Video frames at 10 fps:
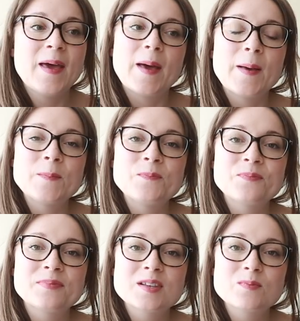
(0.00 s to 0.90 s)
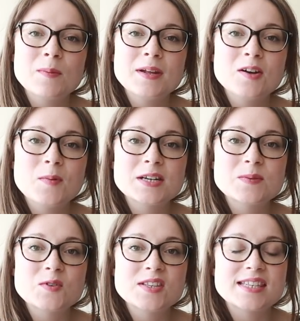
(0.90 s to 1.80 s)
Um, there's probably not
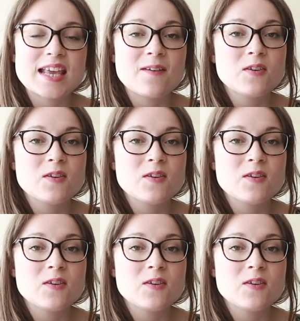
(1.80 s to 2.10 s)
much more to say.